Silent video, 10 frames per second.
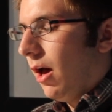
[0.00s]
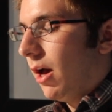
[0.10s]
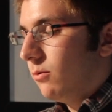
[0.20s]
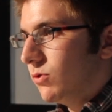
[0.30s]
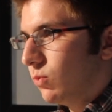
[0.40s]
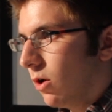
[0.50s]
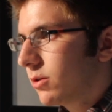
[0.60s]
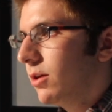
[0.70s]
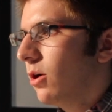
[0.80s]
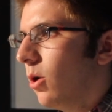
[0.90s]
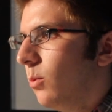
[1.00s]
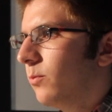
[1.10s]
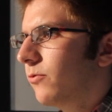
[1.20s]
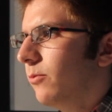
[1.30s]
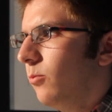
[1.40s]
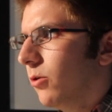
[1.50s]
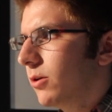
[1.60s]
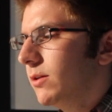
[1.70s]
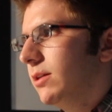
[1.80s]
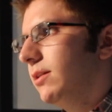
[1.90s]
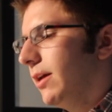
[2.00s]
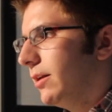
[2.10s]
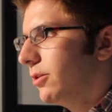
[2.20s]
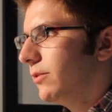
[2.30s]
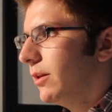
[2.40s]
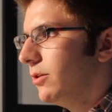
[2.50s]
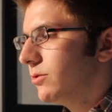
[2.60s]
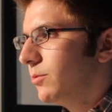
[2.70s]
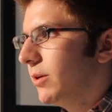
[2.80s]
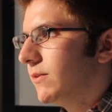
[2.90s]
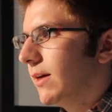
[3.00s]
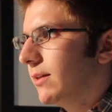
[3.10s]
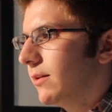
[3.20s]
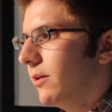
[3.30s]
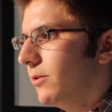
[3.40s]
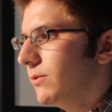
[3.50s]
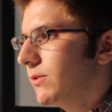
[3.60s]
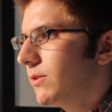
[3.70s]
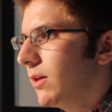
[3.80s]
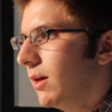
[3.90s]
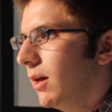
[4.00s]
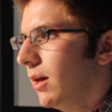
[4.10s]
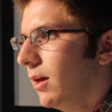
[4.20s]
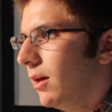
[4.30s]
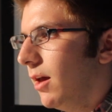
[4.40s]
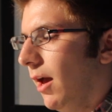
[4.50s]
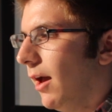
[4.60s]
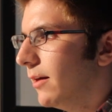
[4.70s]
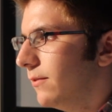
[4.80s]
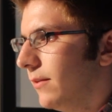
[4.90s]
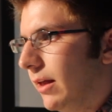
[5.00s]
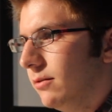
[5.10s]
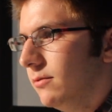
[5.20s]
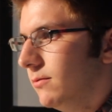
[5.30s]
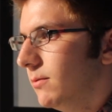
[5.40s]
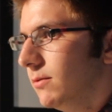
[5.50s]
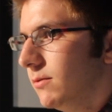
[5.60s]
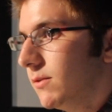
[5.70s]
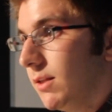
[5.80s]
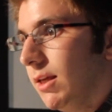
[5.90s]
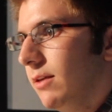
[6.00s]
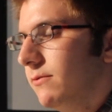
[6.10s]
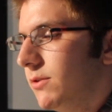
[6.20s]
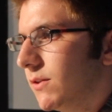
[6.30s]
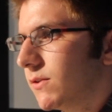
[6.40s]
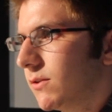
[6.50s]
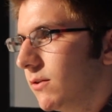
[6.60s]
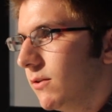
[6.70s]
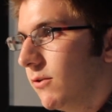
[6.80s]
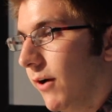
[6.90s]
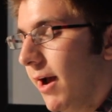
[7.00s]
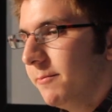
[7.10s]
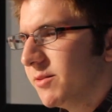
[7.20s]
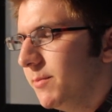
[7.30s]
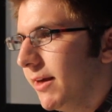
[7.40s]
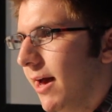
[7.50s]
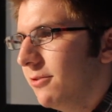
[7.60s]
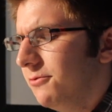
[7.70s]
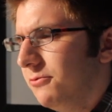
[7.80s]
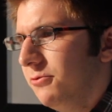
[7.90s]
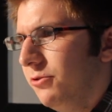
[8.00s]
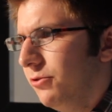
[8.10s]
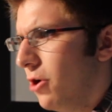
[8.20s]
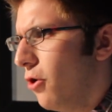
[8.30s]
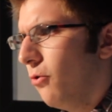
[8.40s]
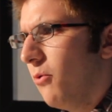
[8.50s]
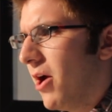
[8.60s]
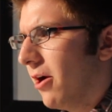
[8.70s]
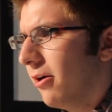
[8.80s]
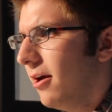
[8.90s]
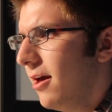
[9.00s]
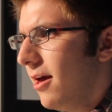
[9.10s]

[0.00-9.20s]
I was walking home from work a little later than usual because I had to close, and then Steve just grabs me out of nowhere.